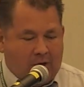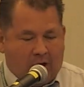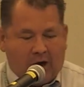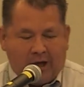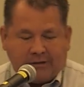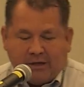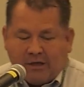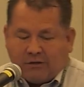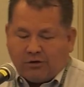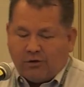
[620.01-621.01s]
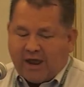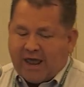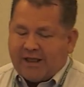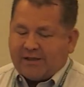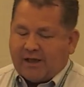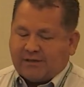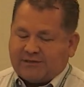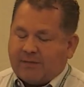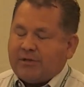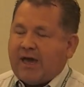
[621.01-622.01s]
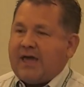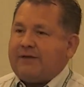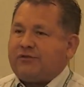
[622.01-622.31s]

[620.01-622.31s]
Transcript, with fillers: on creating uh, some kind